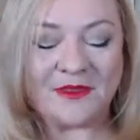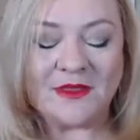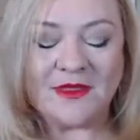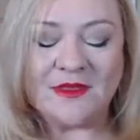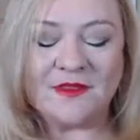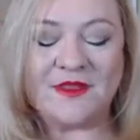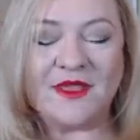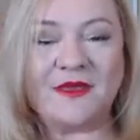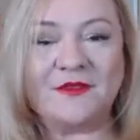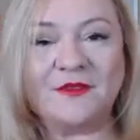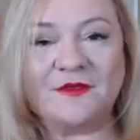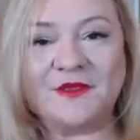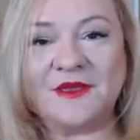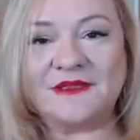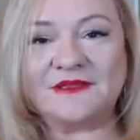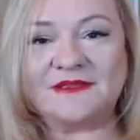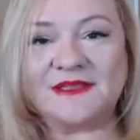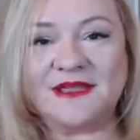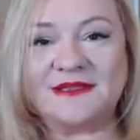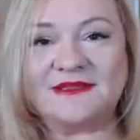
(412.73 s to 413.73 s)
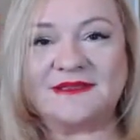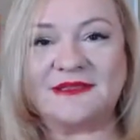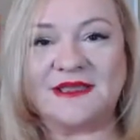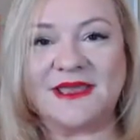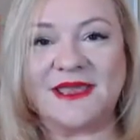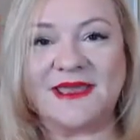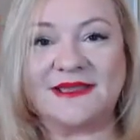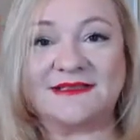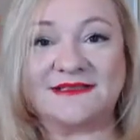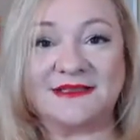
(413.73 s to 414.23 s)
The other things that
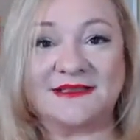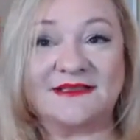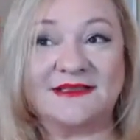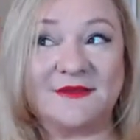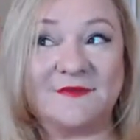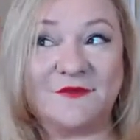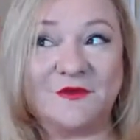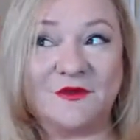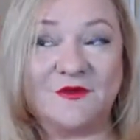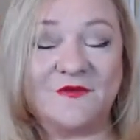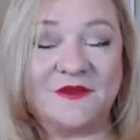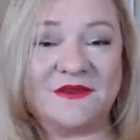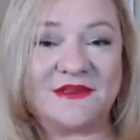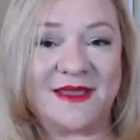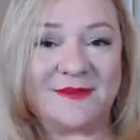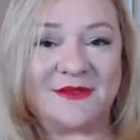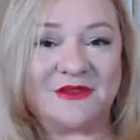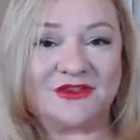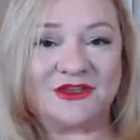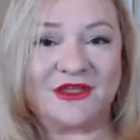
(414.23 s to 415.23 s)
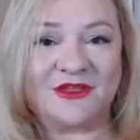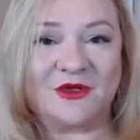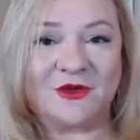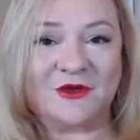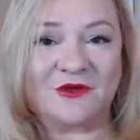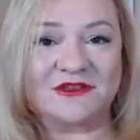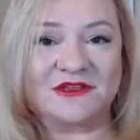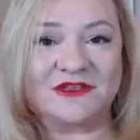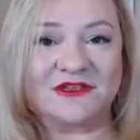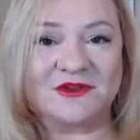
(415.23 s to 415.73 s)
excessive UV damage can
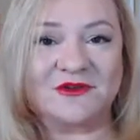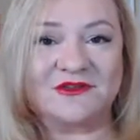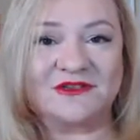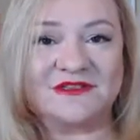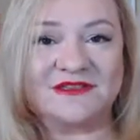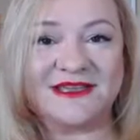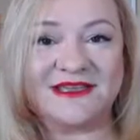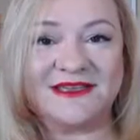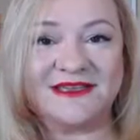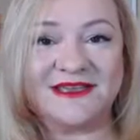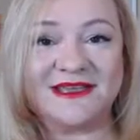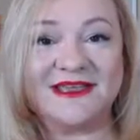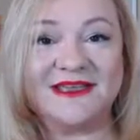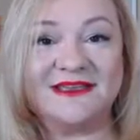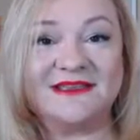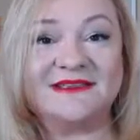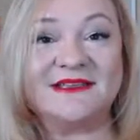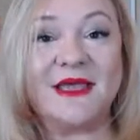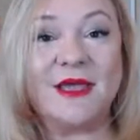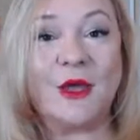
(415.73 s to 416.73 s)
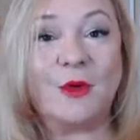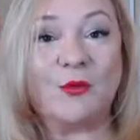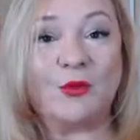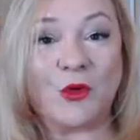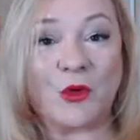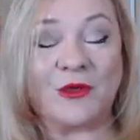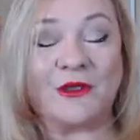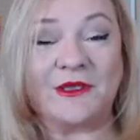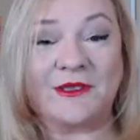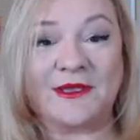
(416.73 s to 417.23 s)
cause in your skin is
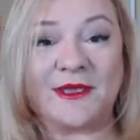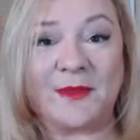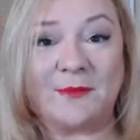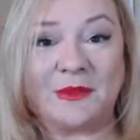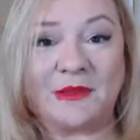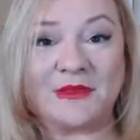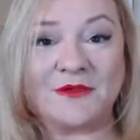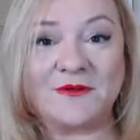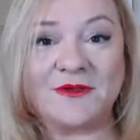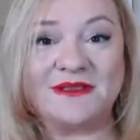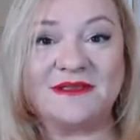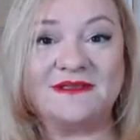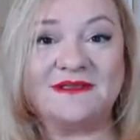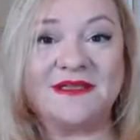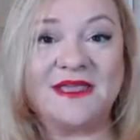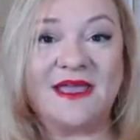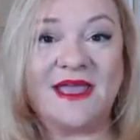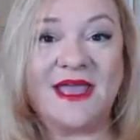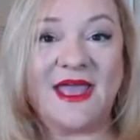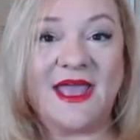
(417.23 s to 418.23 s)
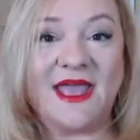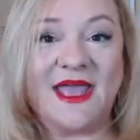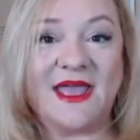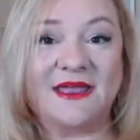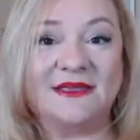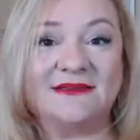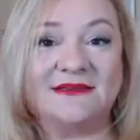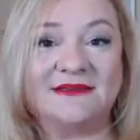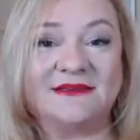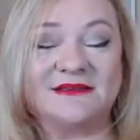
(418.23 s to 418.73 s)
broken capillaries
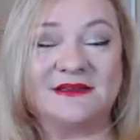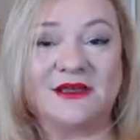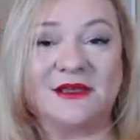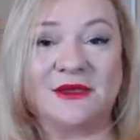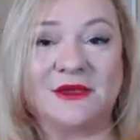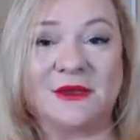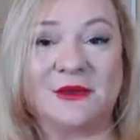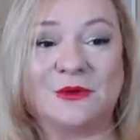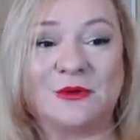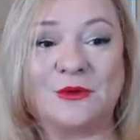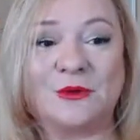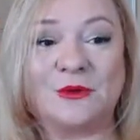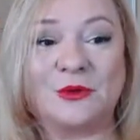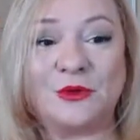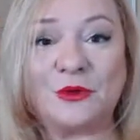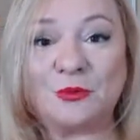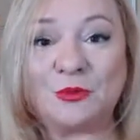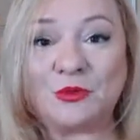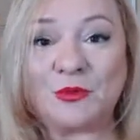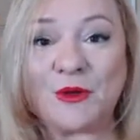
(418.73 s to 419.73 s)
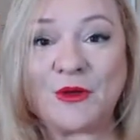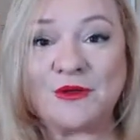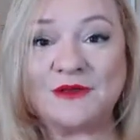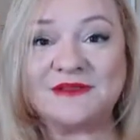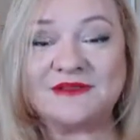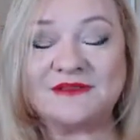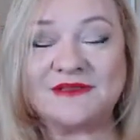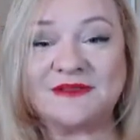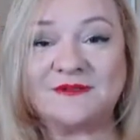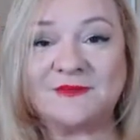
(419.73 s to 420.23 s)
and
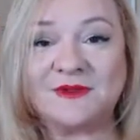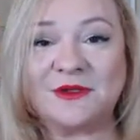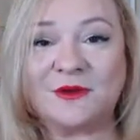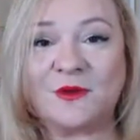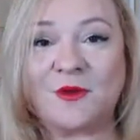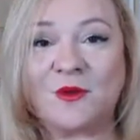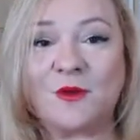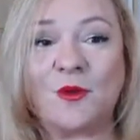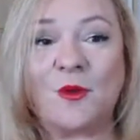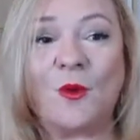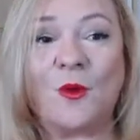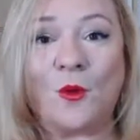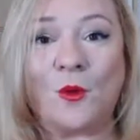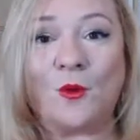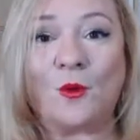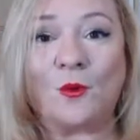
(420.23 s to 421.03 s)
couperose that we call, or